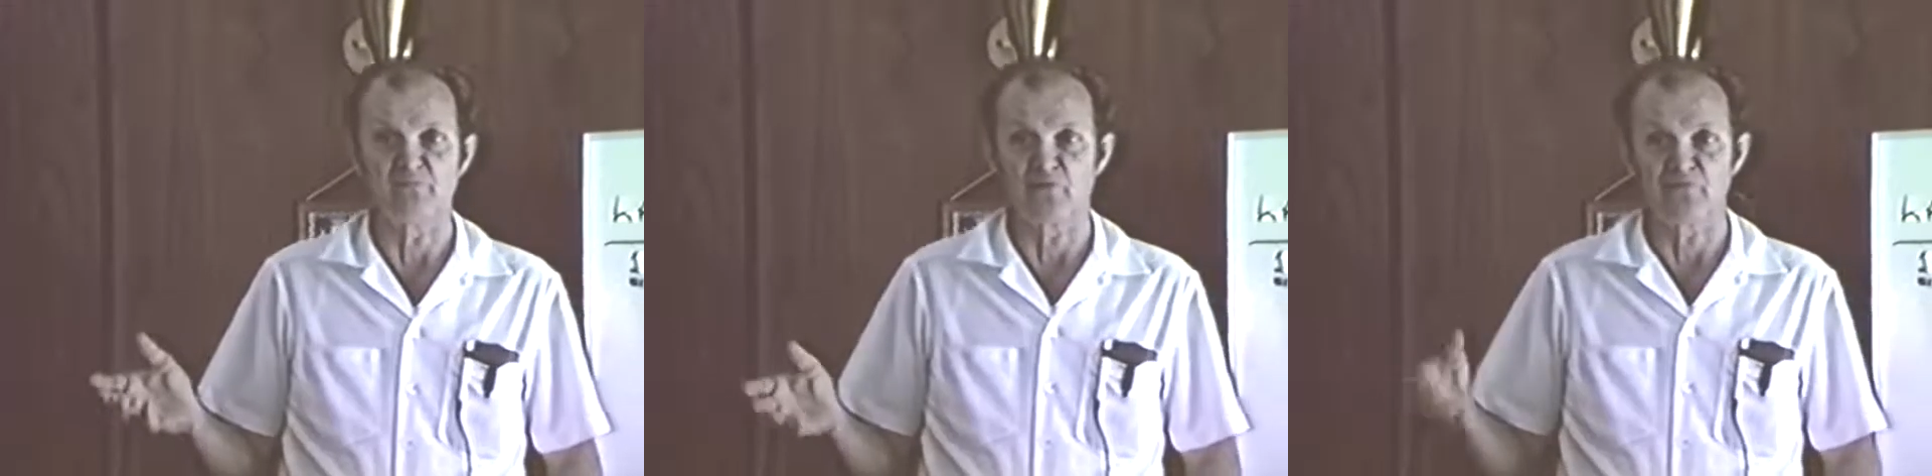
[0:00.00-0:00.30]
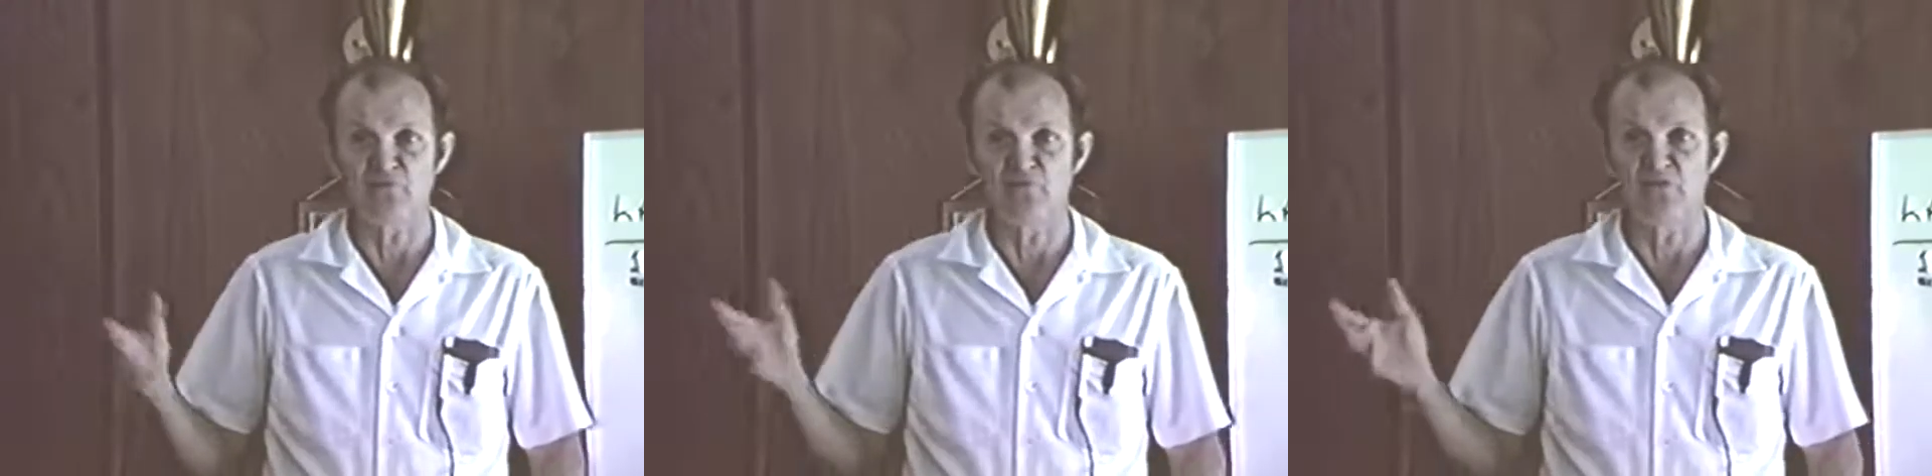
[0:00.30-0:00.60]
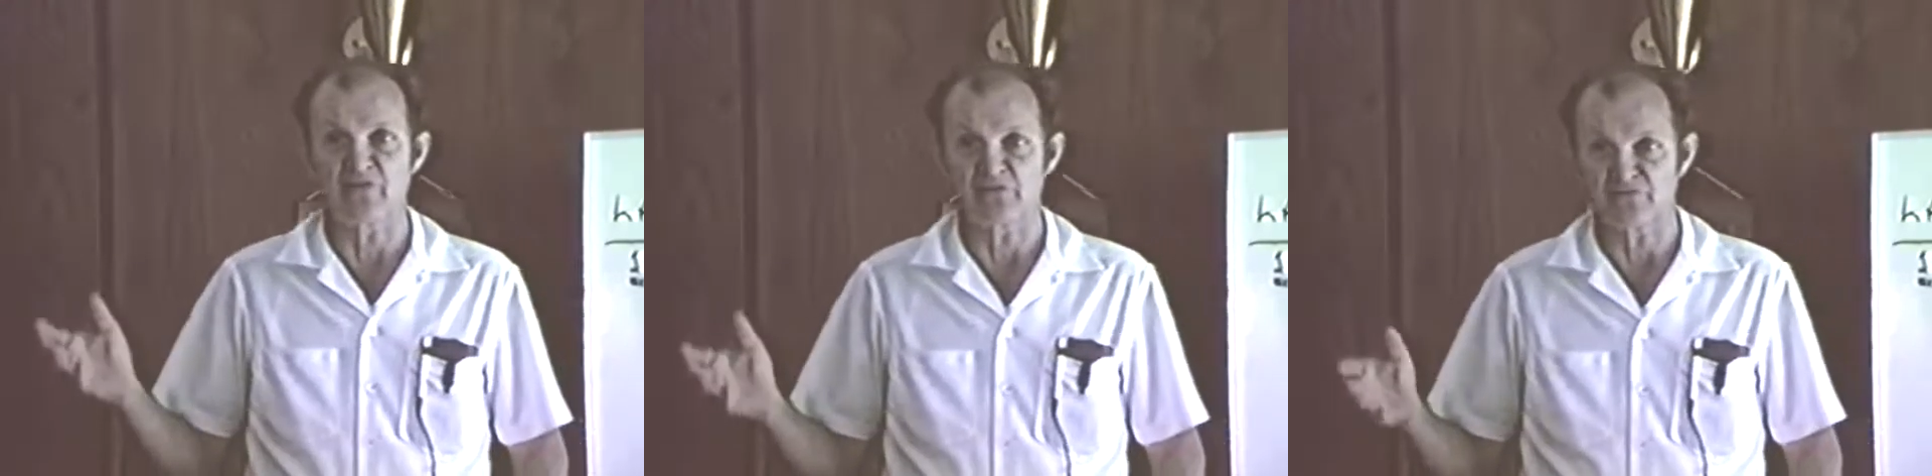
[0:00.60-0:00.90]
whatever you
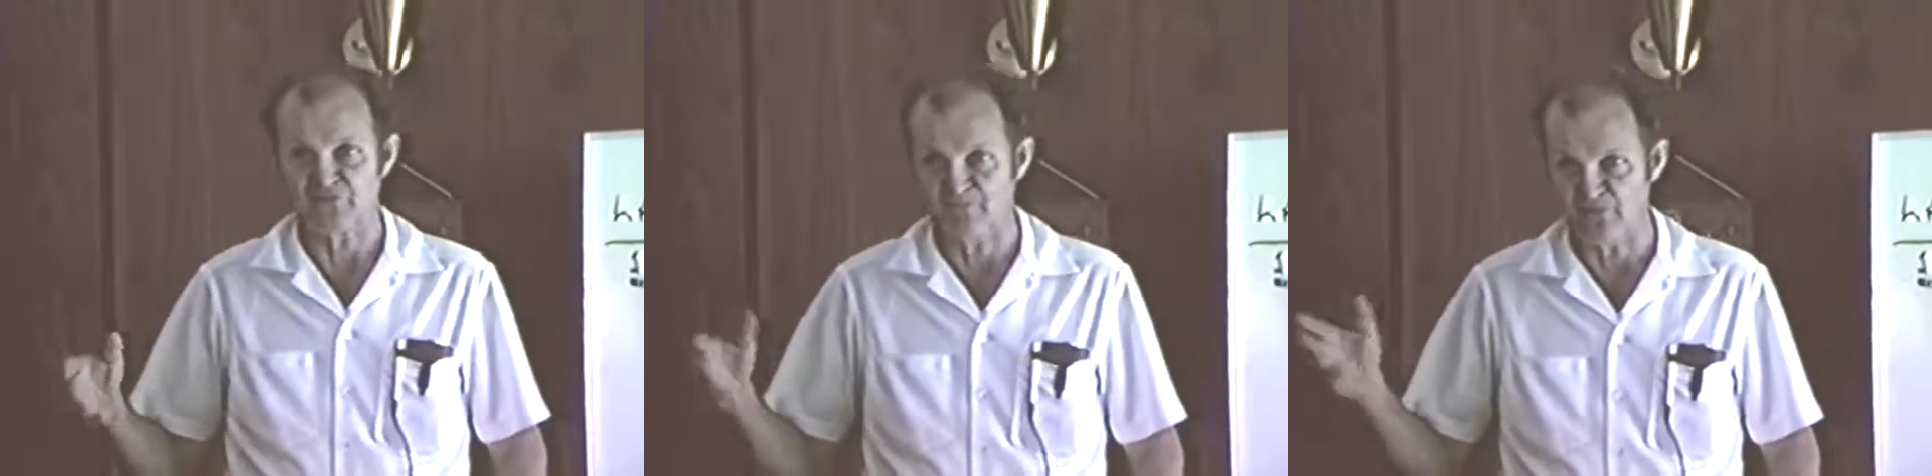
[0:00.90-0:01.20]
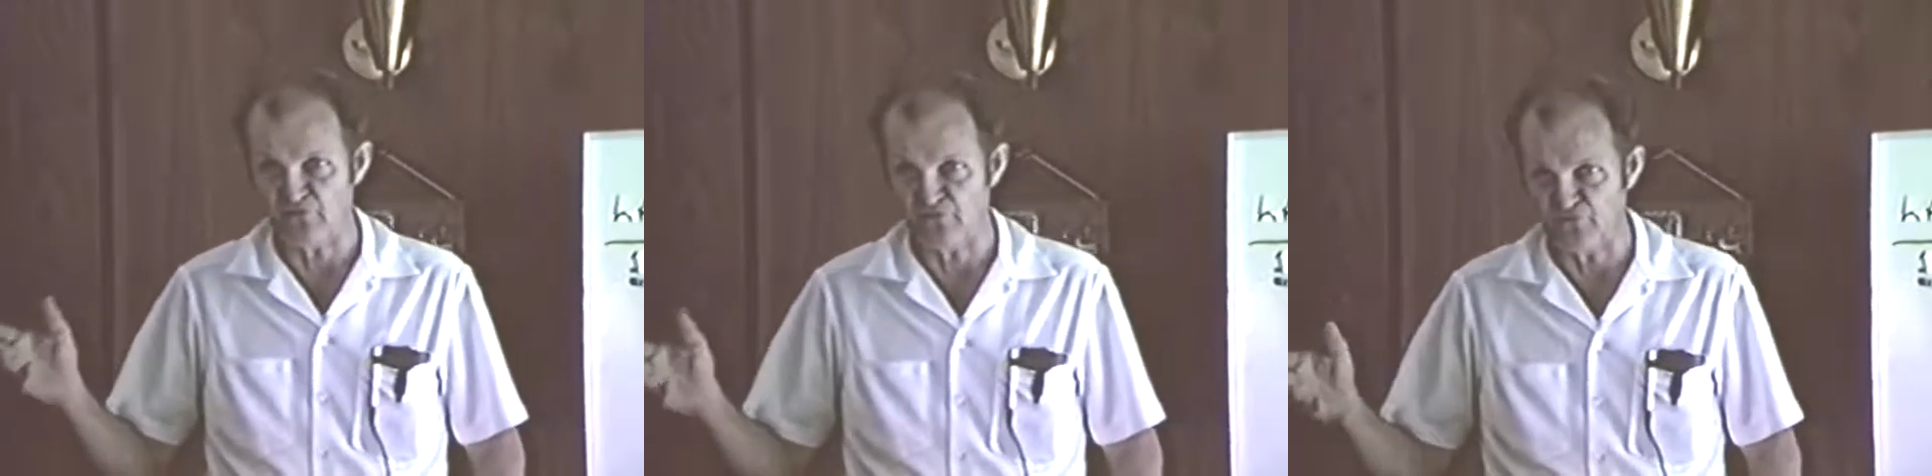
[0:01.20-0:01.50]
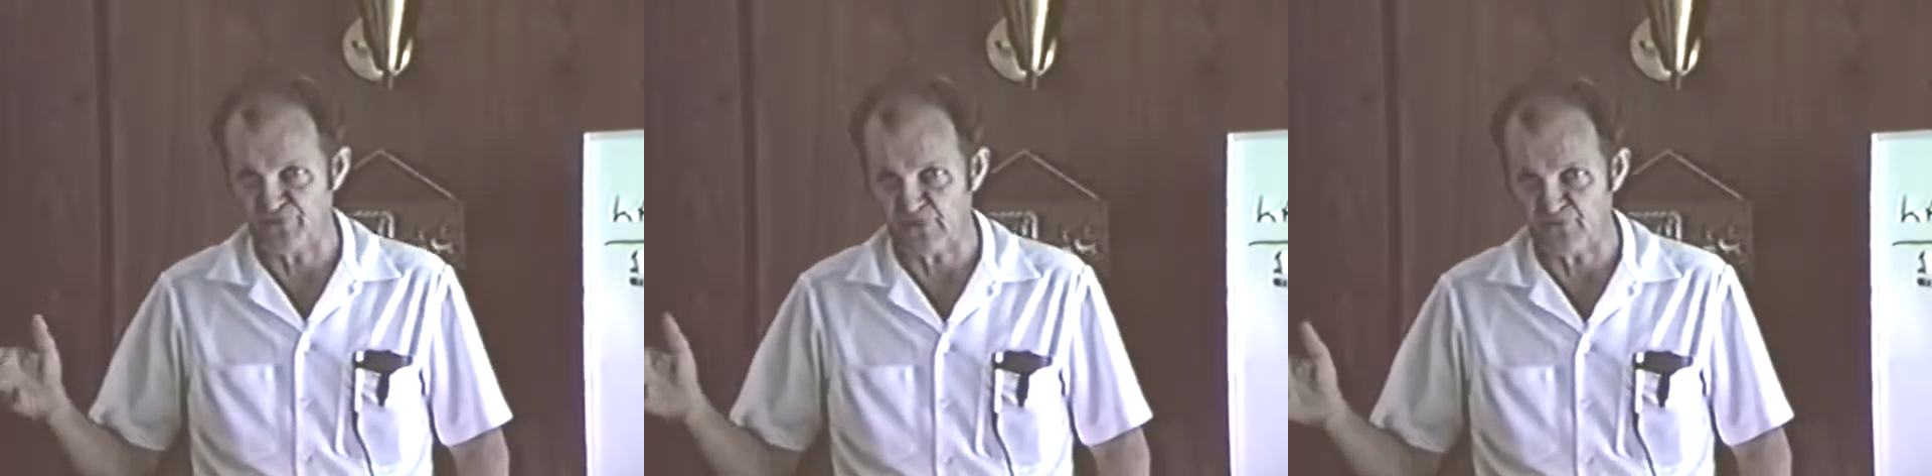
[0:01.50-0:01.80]
like. It's up to you.
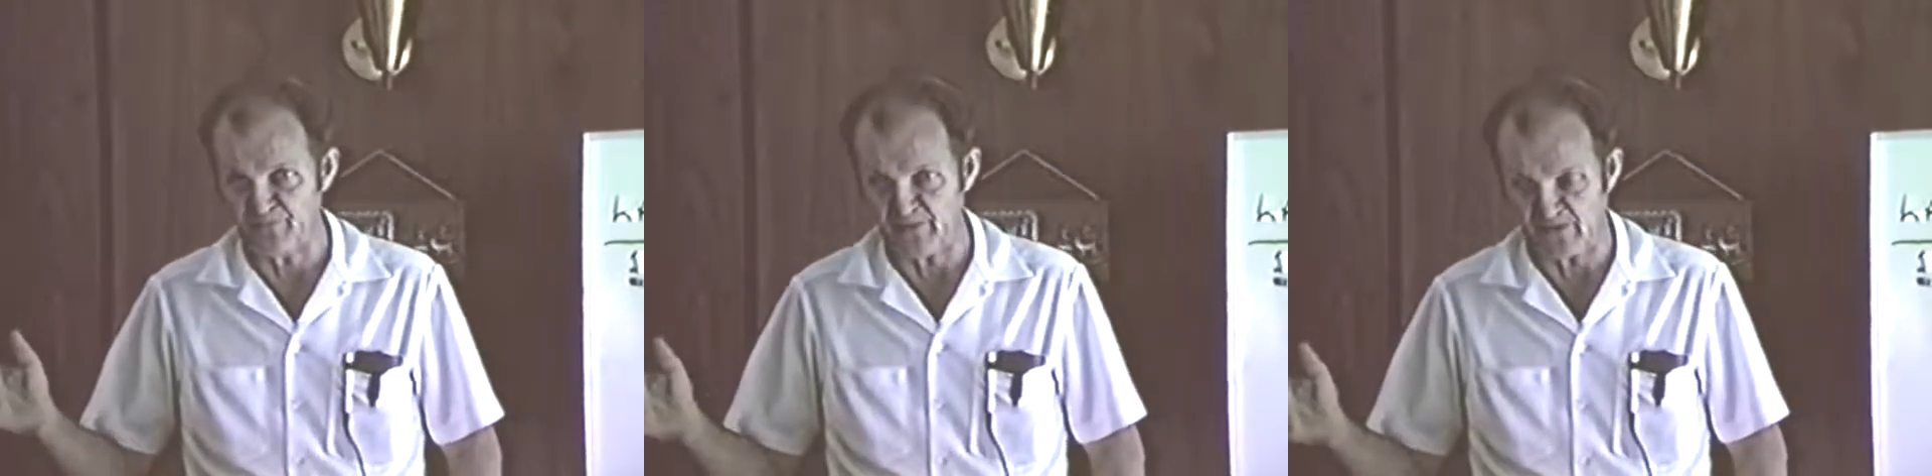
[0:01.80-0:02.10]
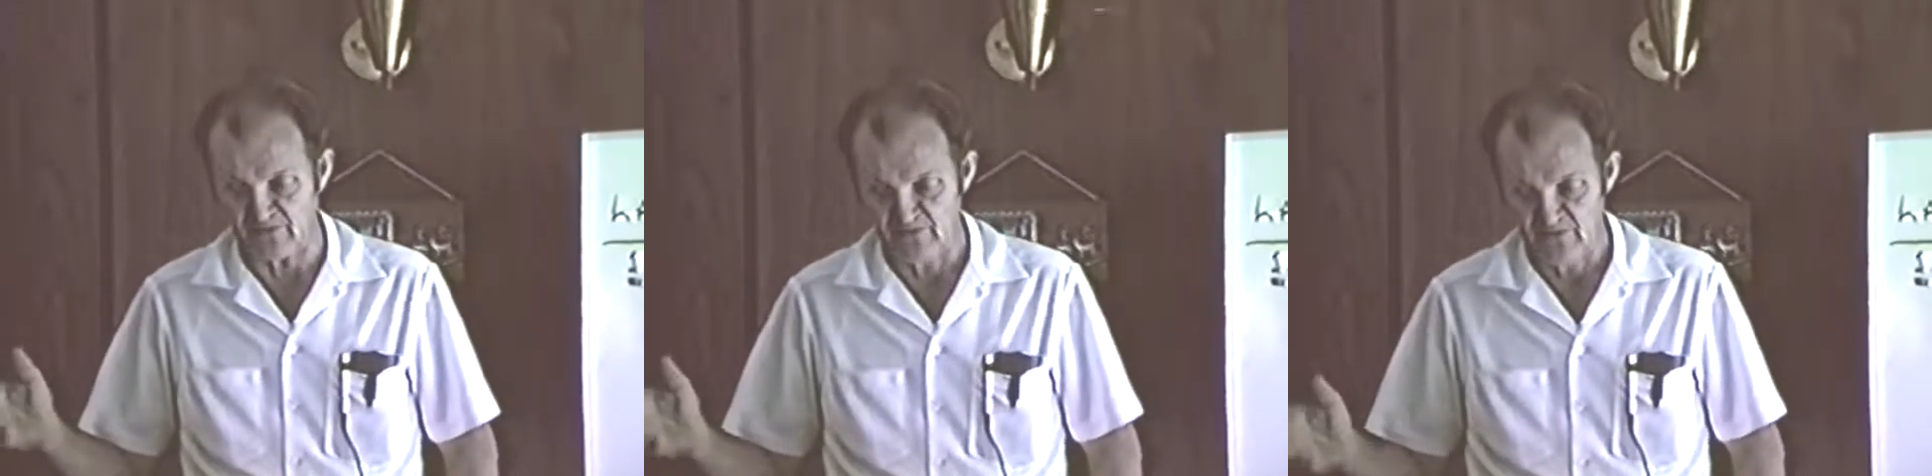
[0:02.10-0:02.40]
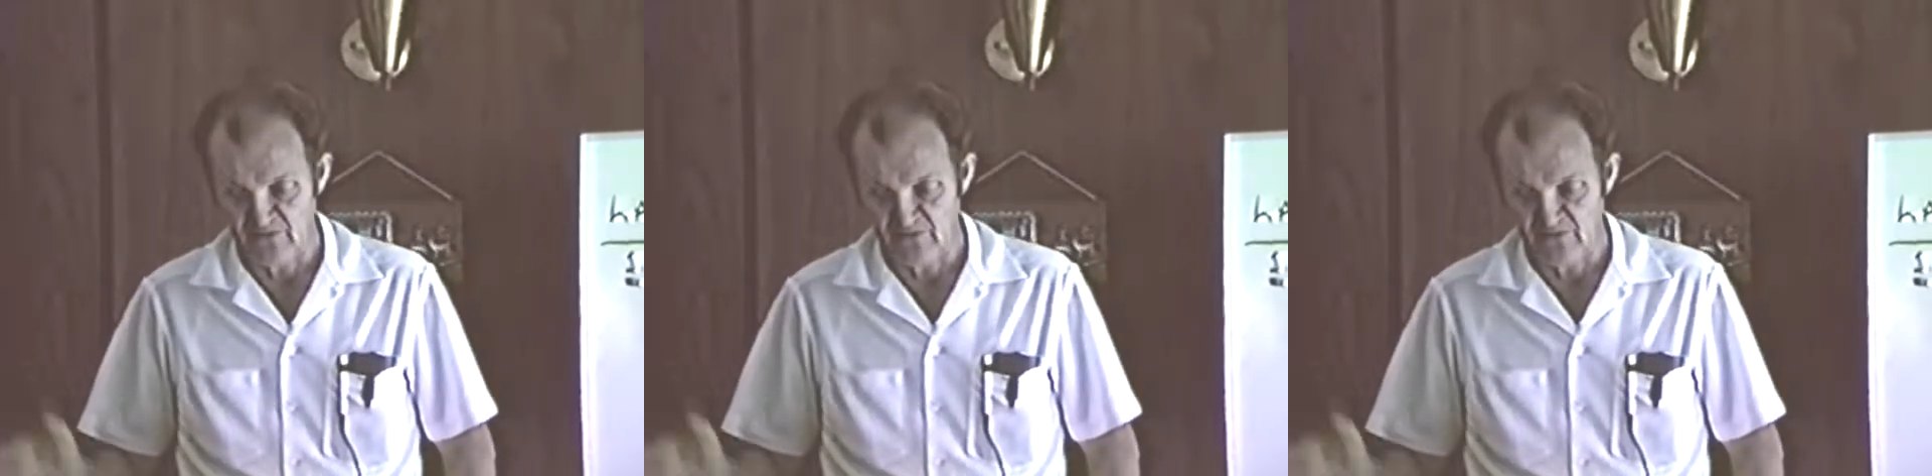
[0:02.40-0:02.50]
You take your pick.